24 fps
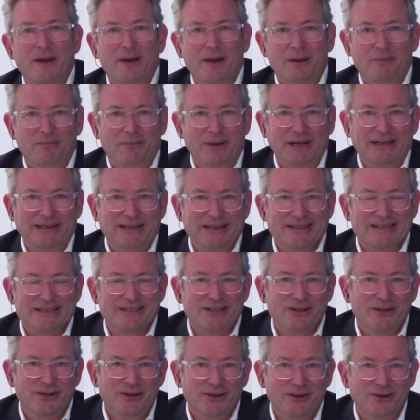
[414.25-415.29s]
Matthias,
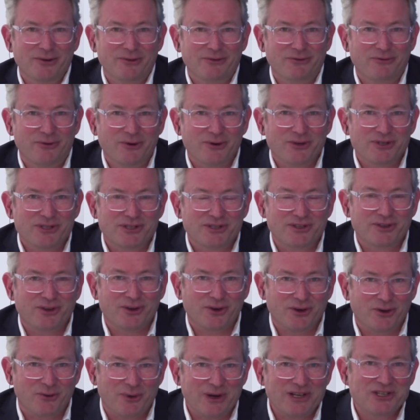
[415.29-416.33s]
the first
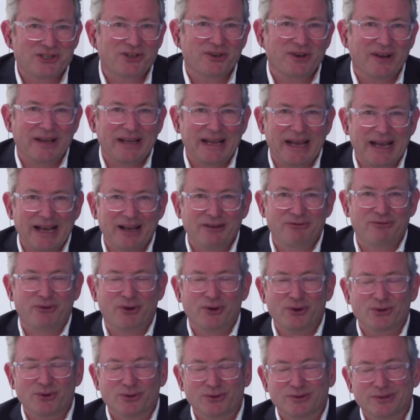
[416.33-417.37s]
question I have for
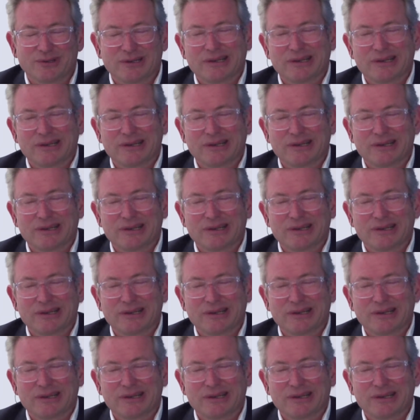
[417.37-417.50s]
you: